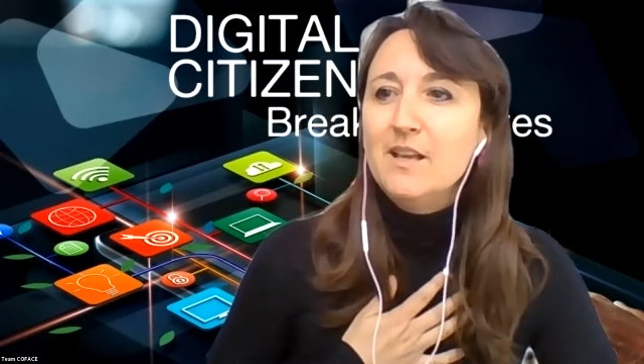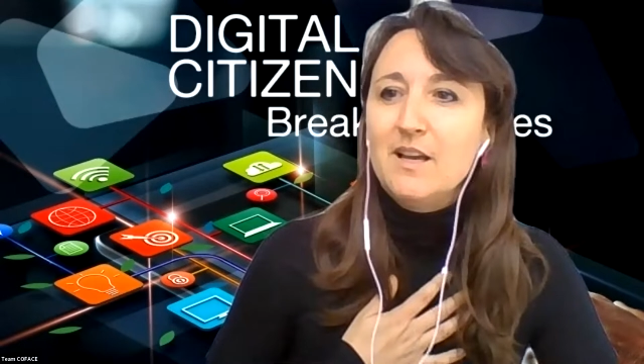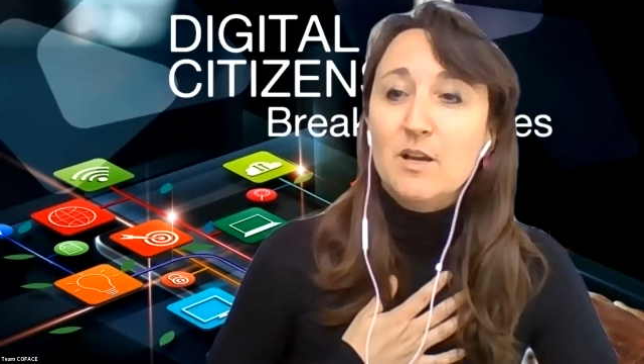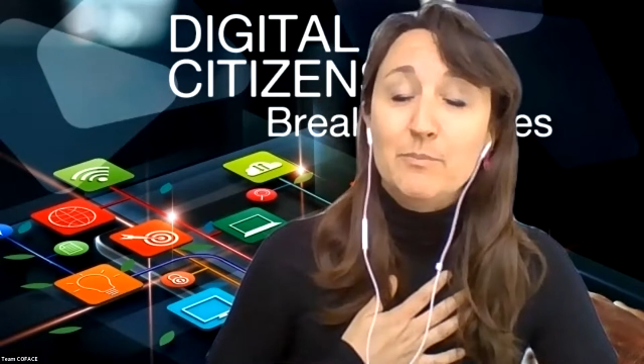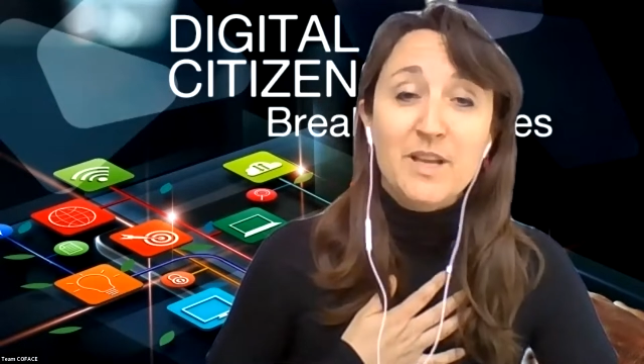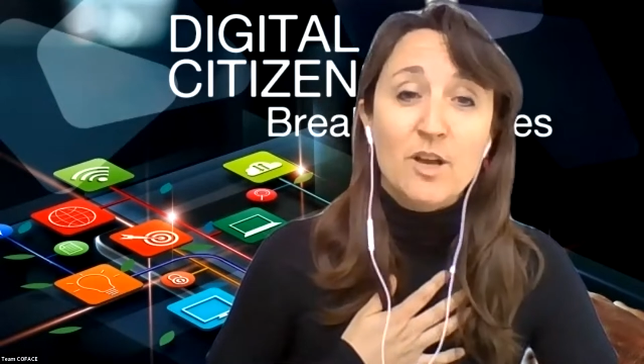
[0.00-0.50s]

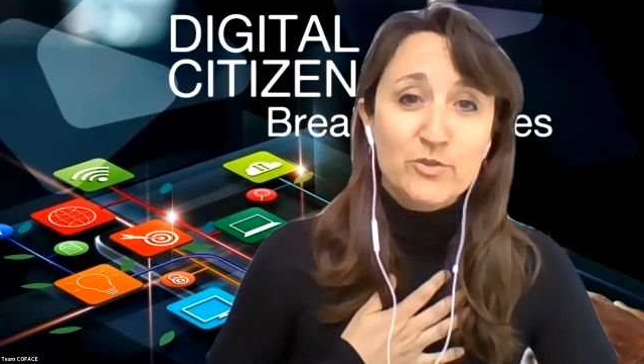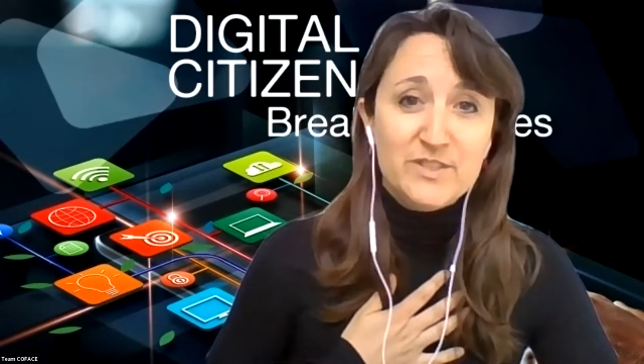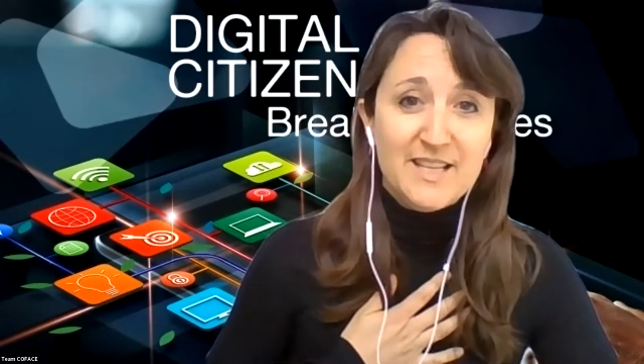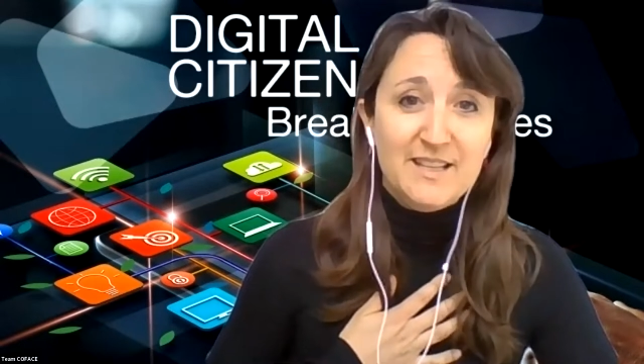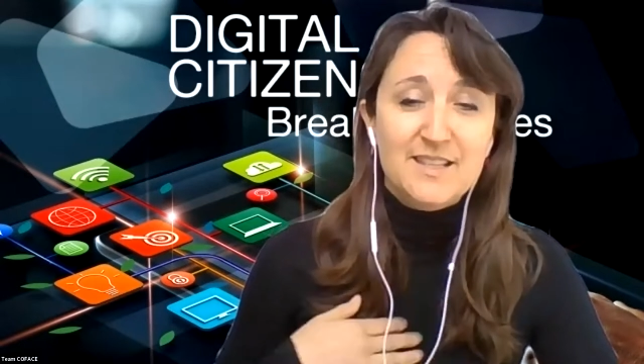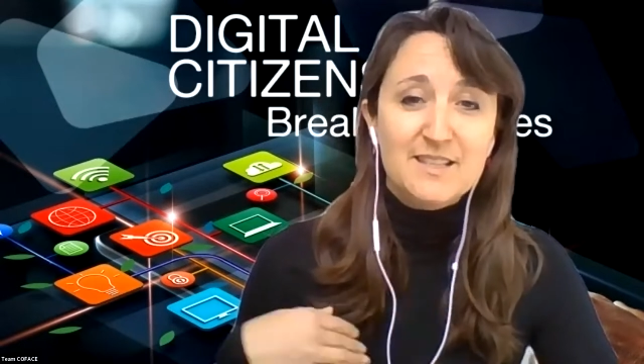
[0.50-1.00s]
and I'll be
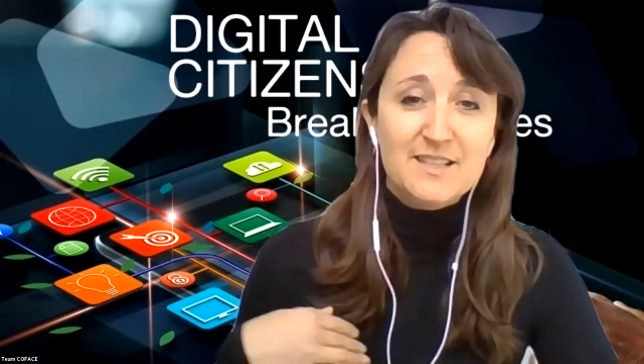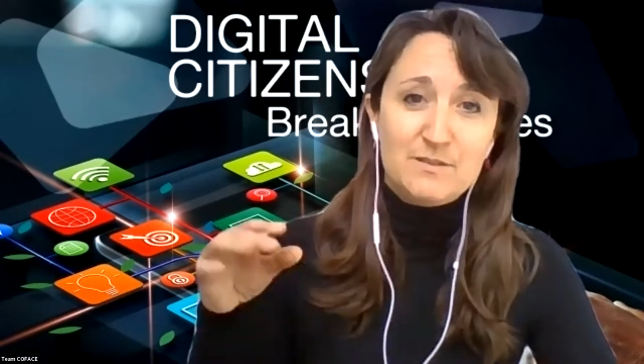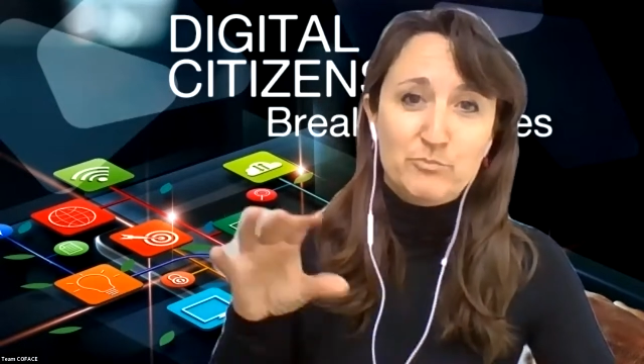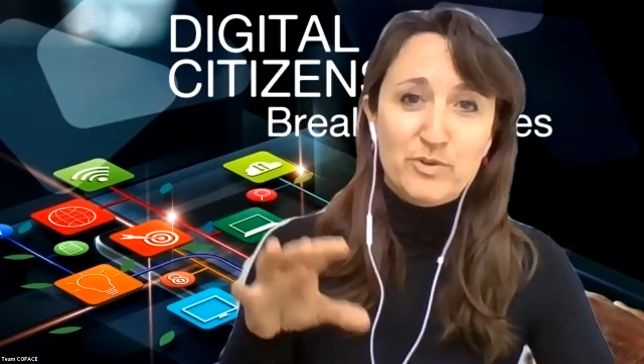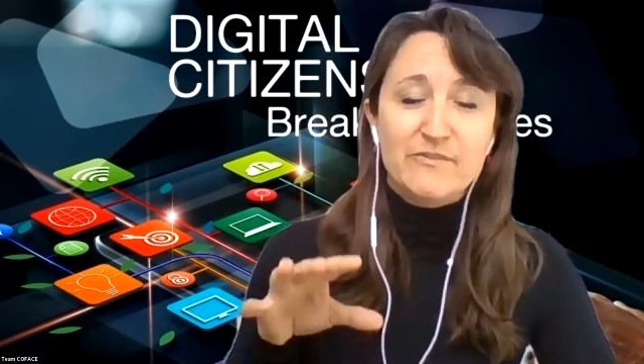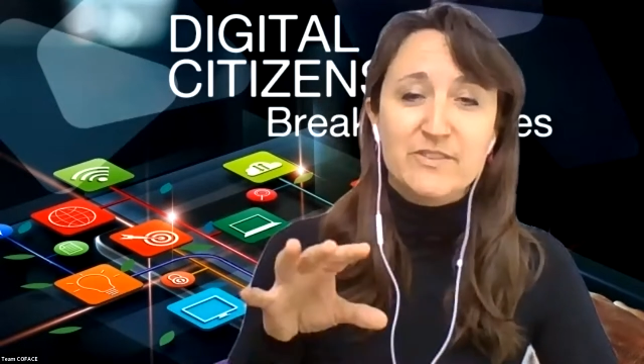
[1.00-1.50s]
hosting this
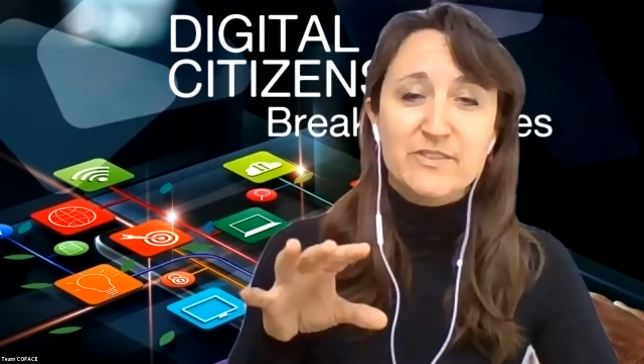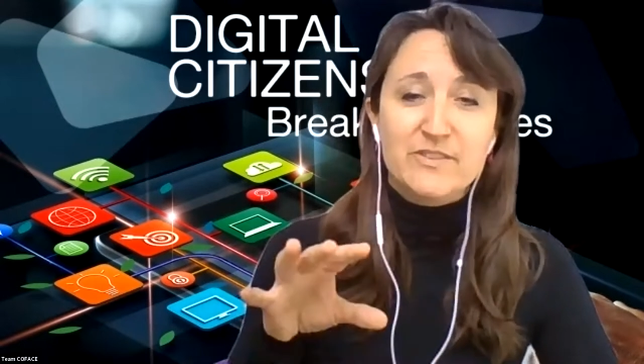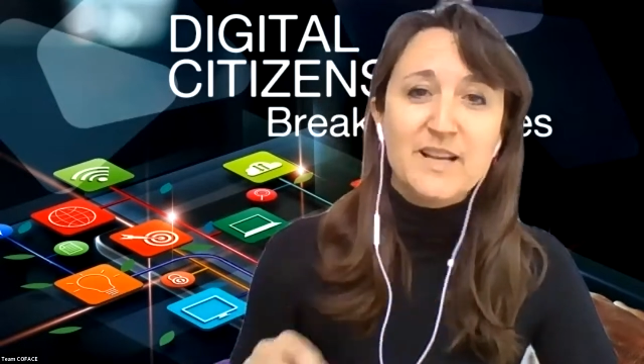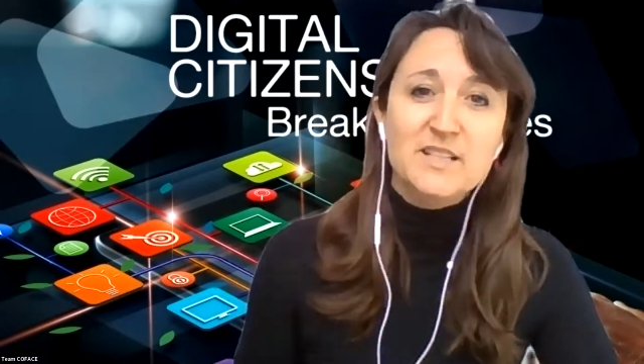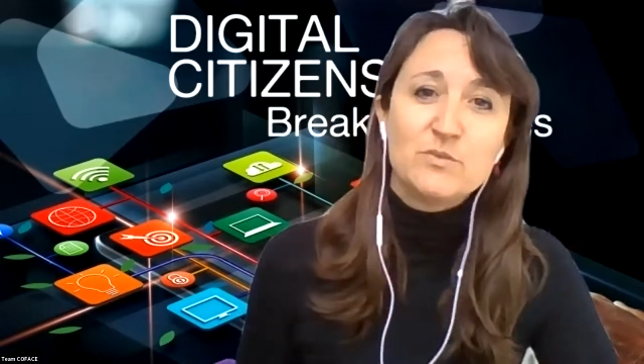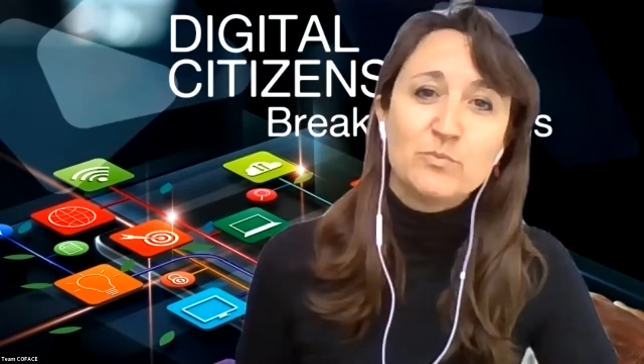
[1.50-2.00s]
Breakfast
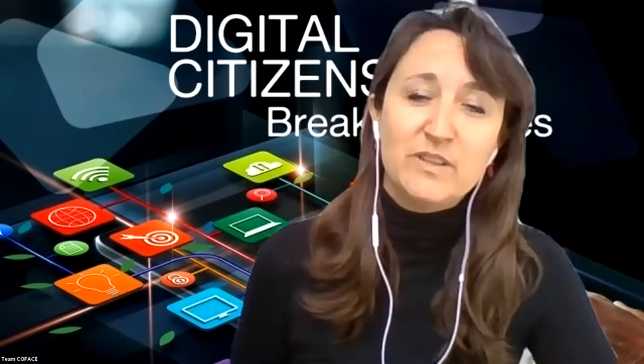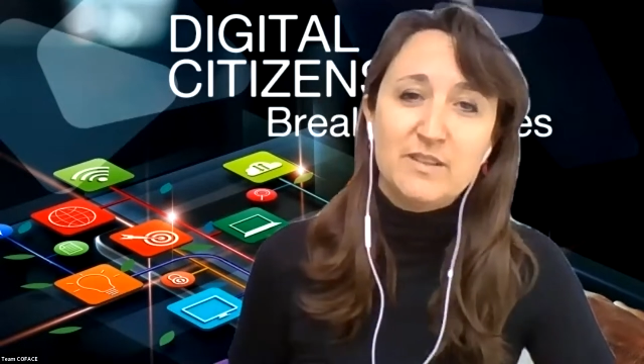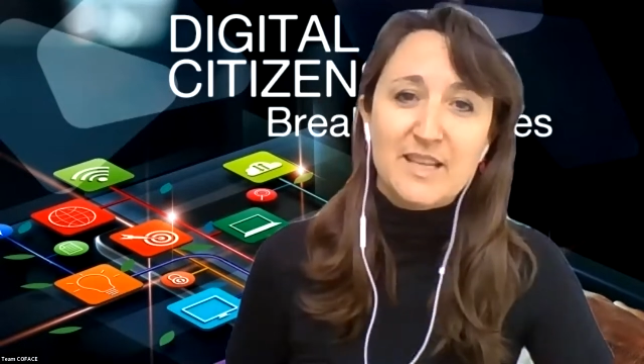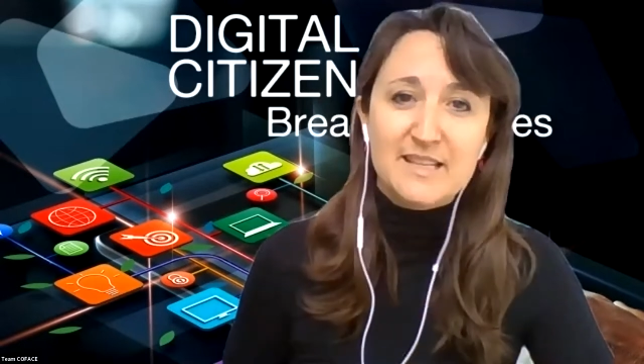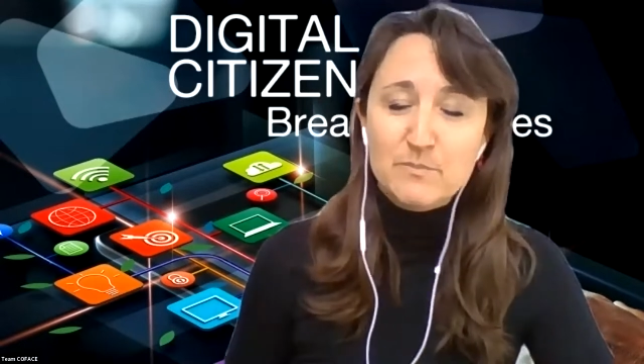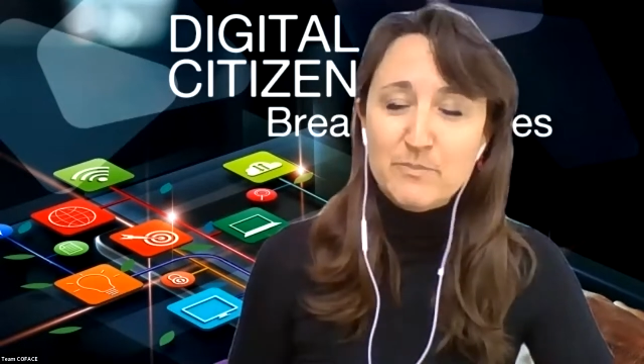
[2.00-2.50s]
Byte with
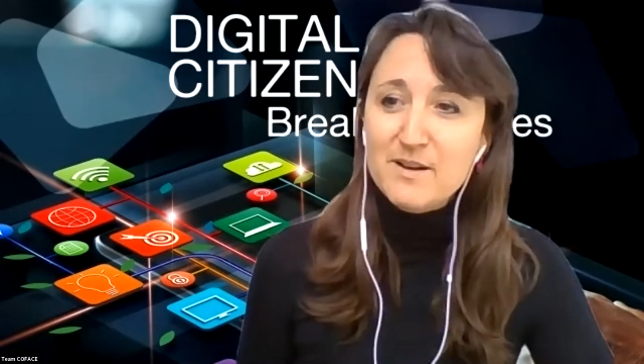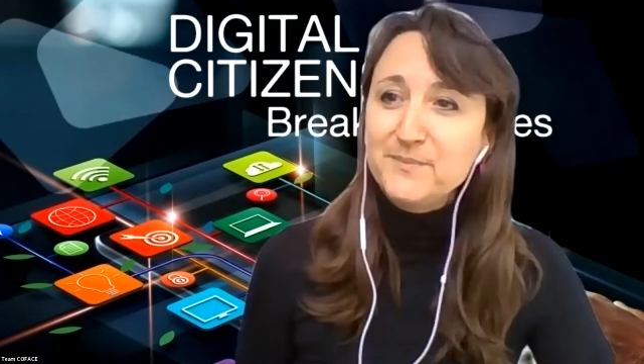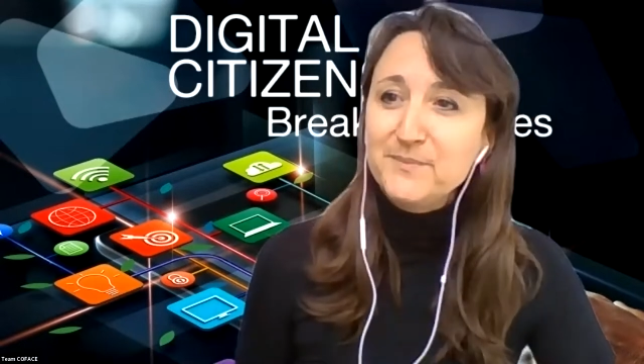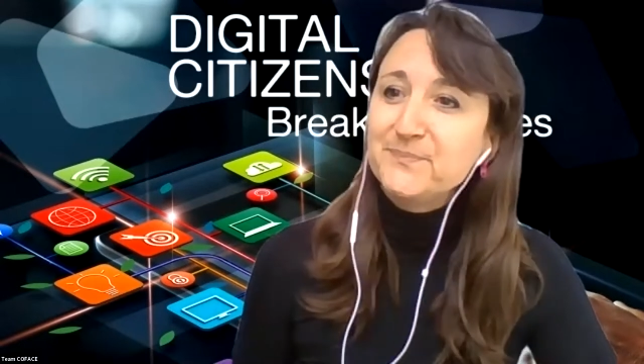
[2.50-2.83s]
Isabel,